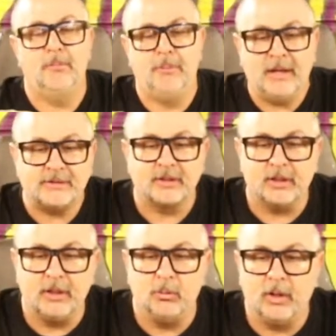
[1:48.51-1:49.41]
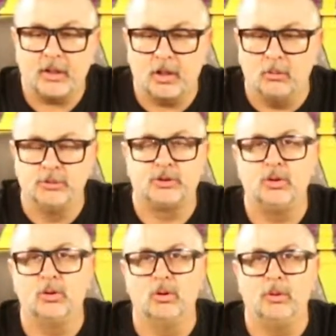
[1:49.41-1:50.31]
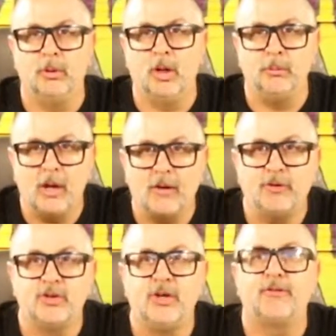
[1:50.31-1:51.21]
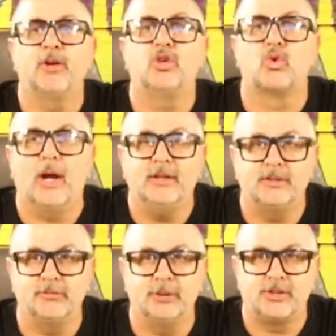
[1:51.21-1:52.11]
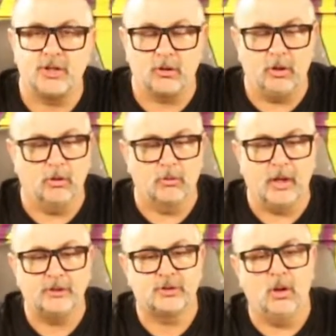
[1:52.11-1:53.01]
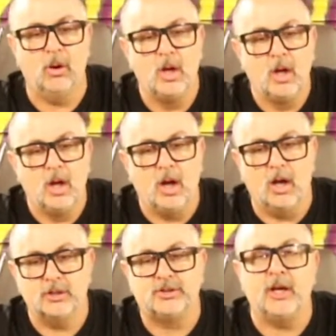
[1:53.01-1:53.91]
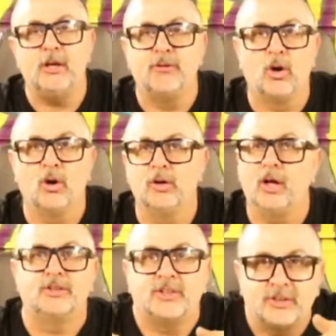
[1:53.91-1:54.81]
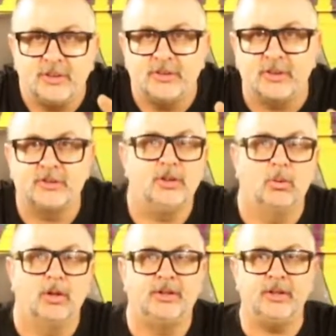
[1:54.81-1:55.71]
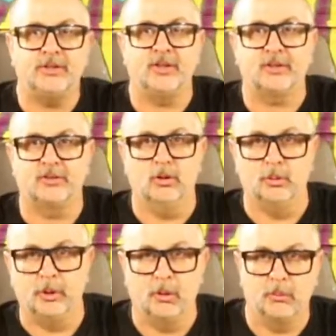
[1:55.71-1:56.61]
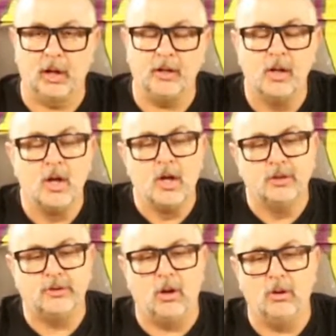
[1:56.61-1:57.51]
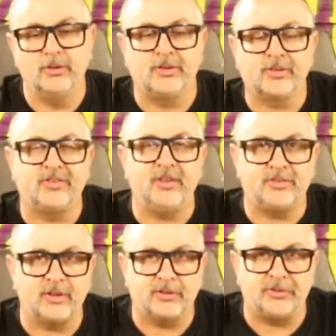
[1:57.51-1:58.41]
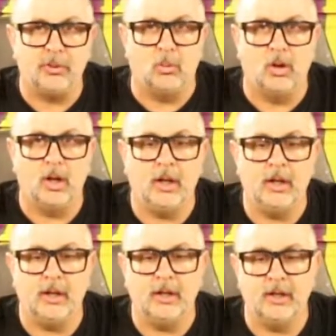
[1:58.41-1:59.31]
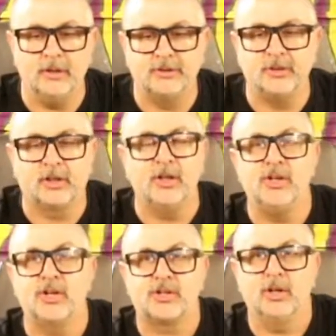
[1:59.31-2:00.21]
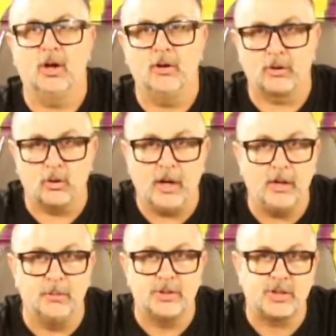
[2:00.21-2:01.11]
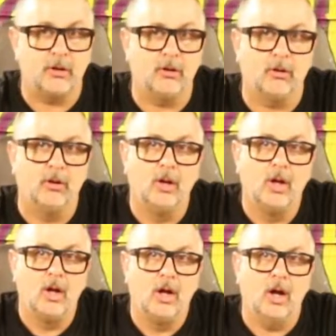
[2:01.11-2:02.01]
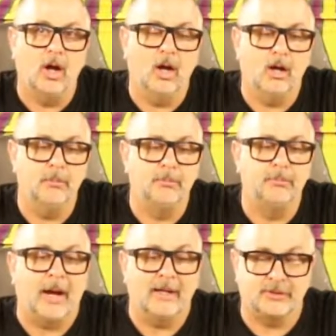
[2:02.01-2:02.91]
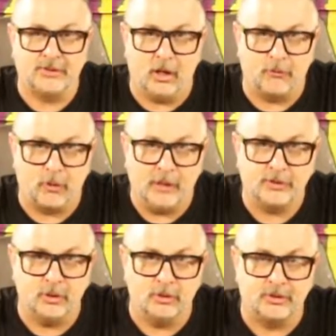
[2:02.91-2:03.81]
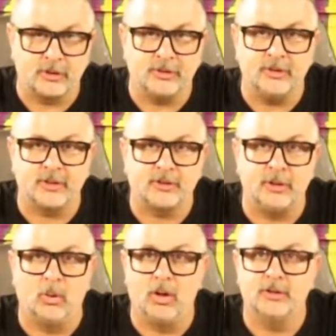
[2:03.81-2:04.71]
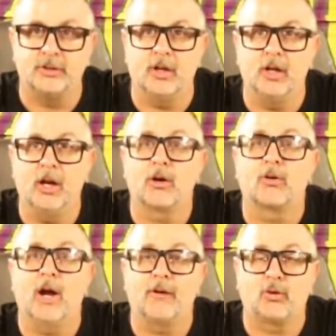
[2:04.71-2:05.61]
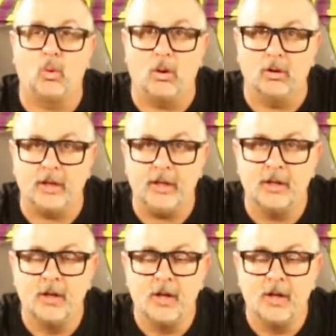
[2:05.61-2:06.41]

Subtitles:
Basically, when it comes to aluminum, you have your different grades of material, right? So say you've heard 6061 T6 aluminum, right? So the 6061 is the condition or the grade of the material by itself, right? So 6061 is a aircraft quality,